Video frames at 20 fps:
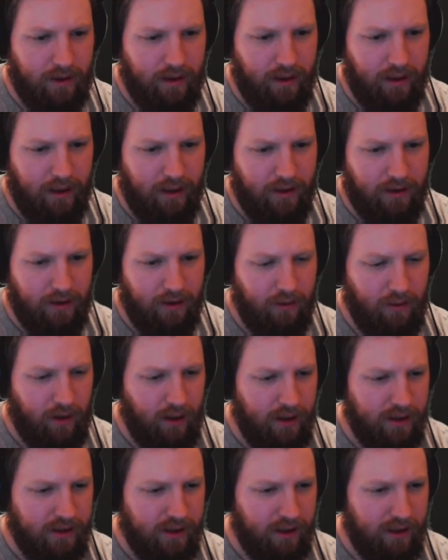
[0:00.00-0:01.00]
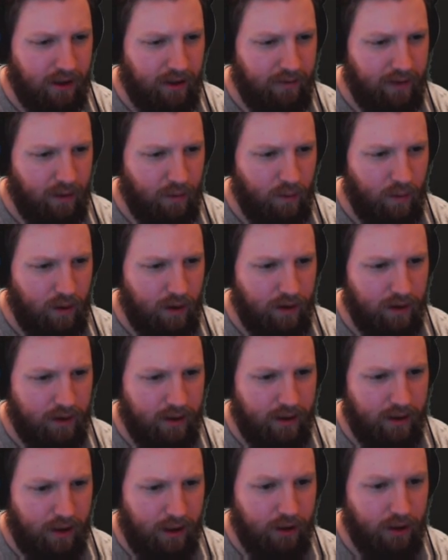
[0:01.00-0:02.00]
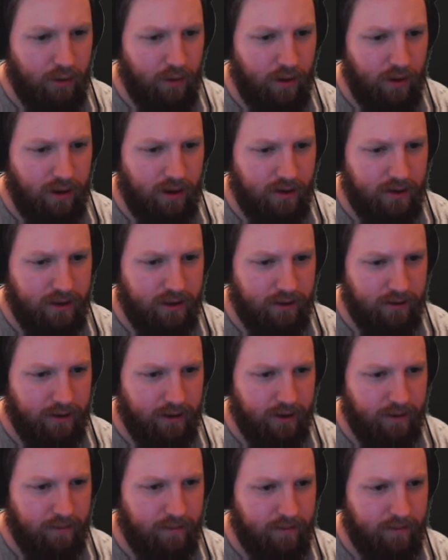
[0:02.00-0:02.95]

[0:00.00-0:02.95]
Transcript: I don't honestly know if I want. I do want artillery.